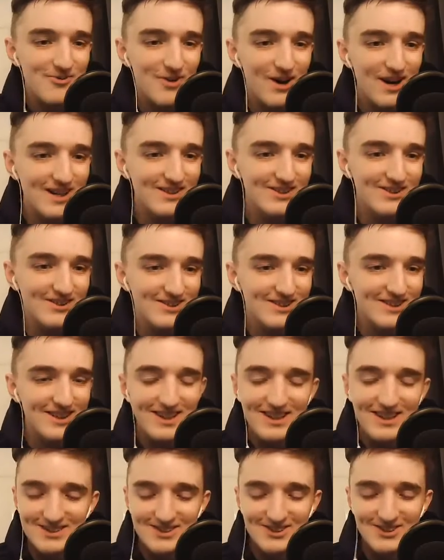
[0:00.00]
Wild.
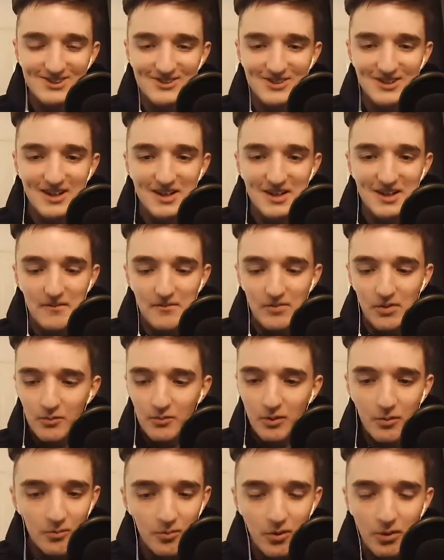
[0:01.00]
So,
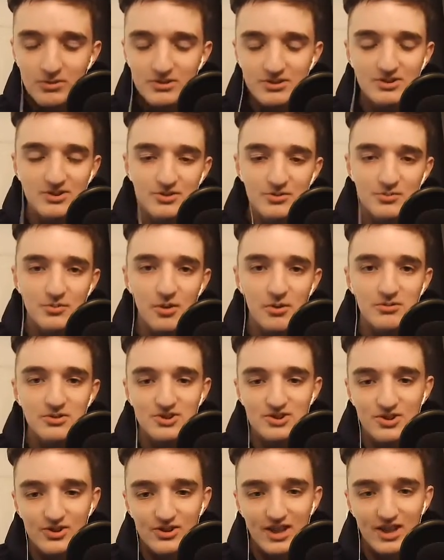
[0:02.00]
what was
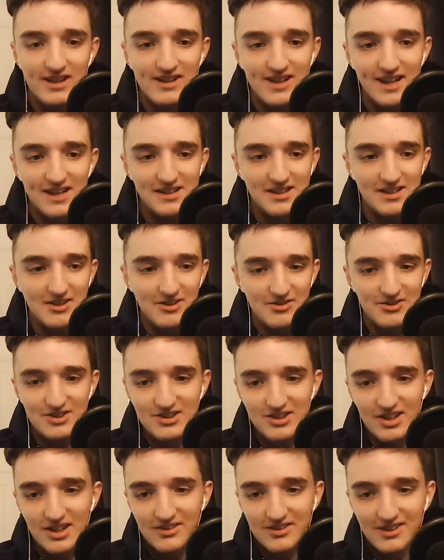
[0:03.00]
Sunday like? To
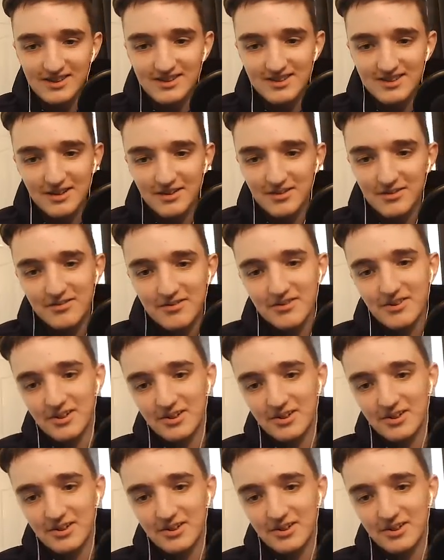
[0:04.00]
start things off.